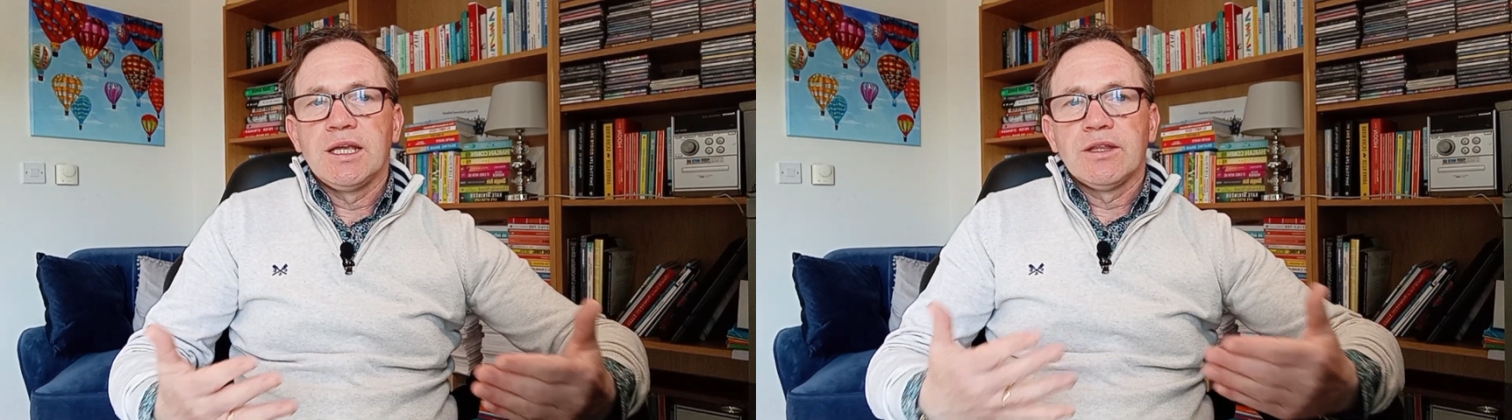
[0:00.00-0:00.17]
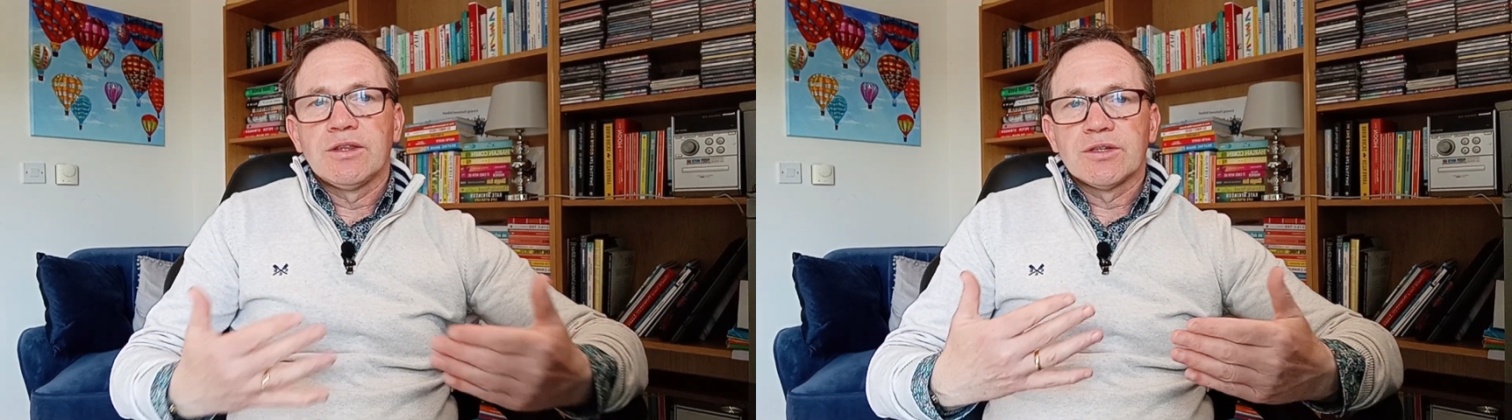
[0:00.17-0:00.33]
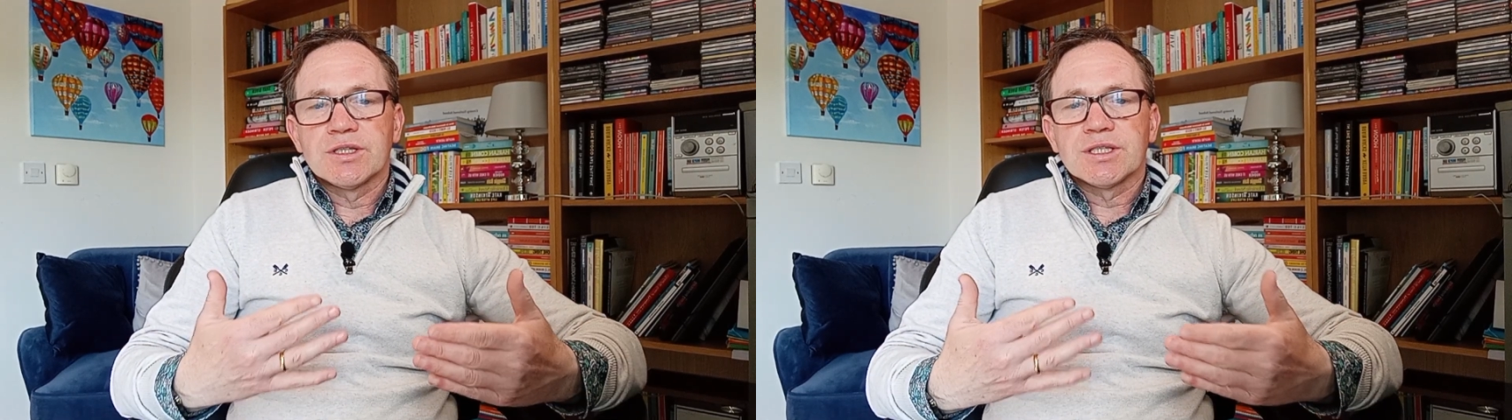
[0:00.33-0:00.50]

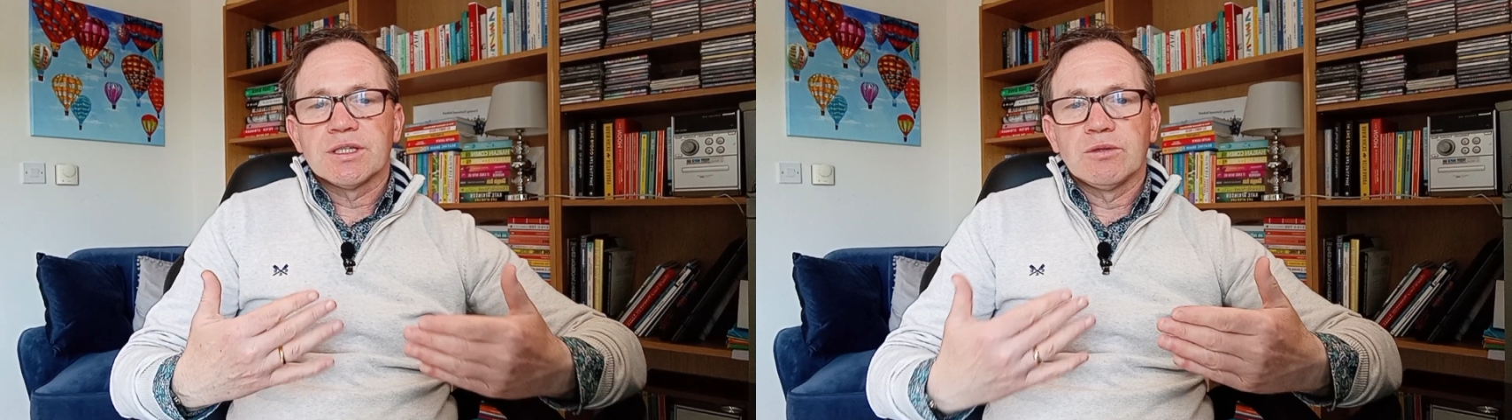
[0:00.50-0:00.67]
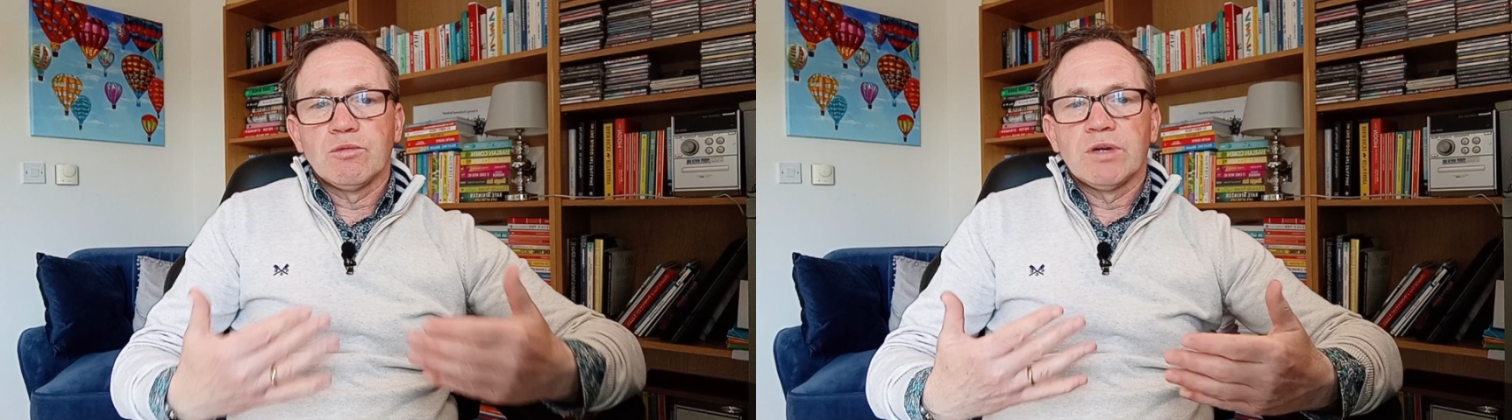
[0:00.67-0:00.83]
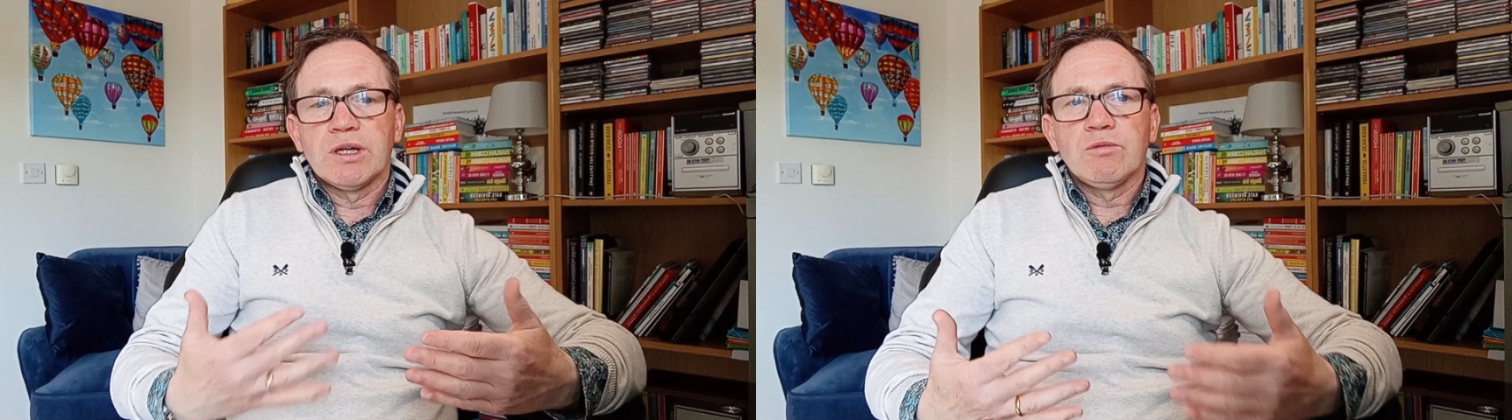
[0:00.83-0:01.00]
there's
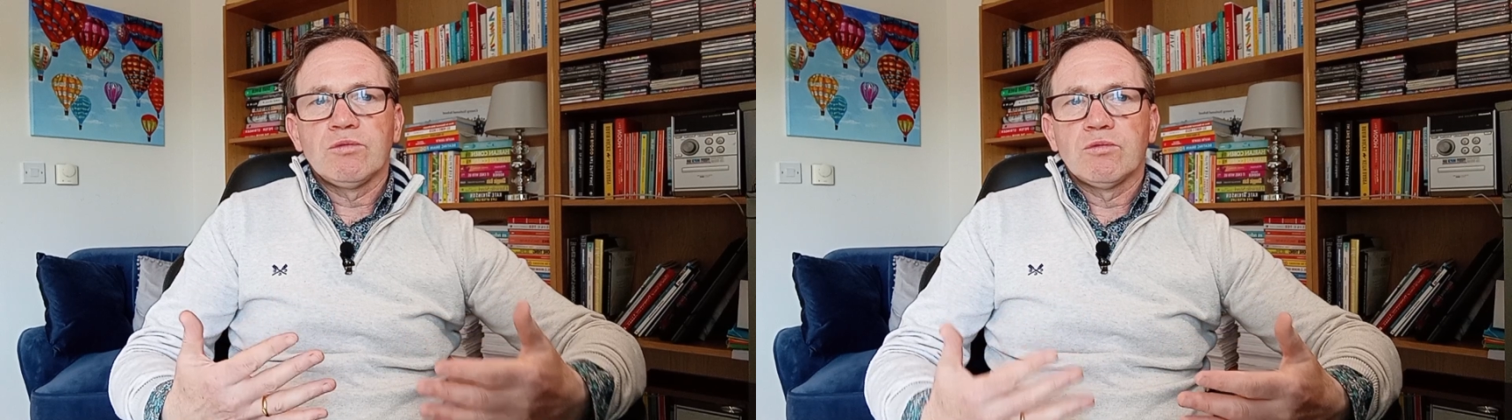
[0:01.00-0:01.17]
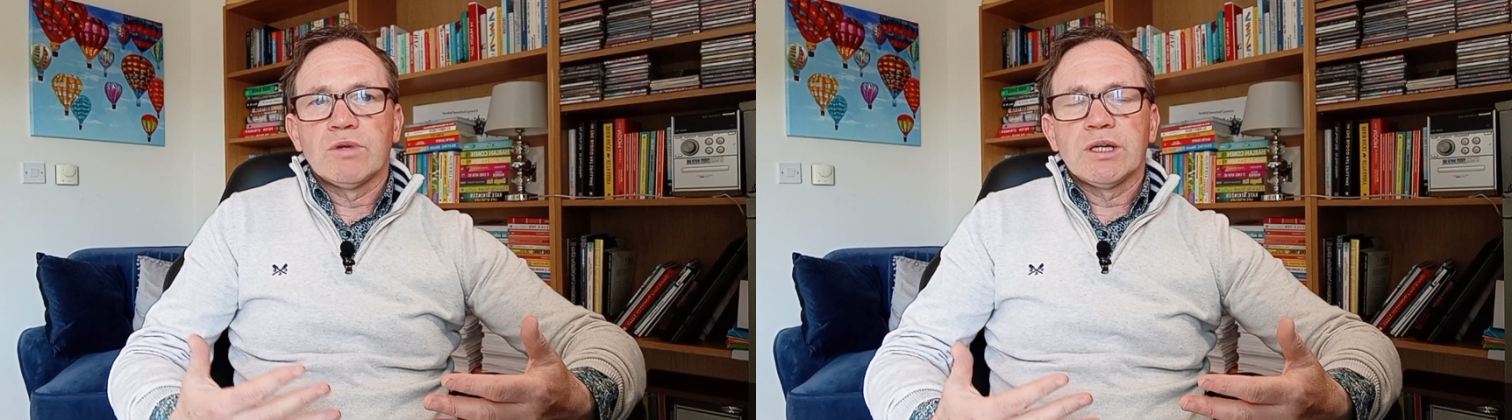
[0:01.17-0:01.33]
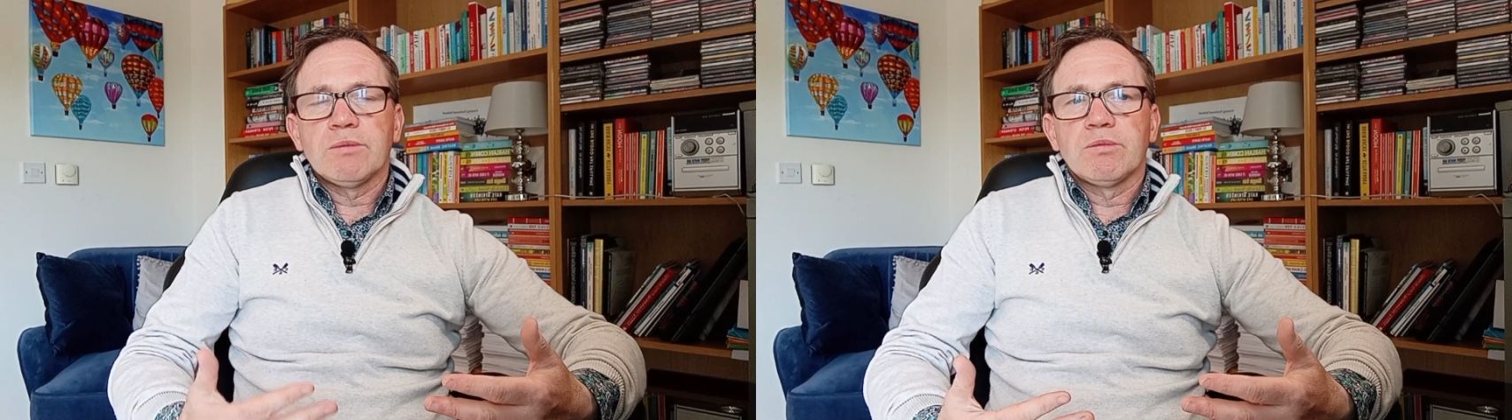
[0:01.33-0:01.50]

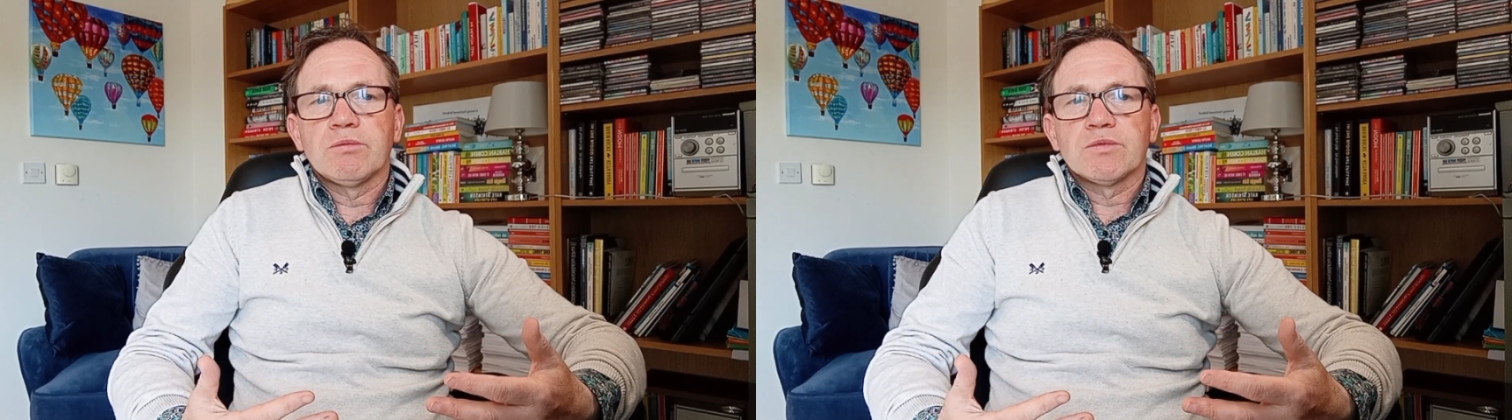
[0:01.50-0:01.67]
when a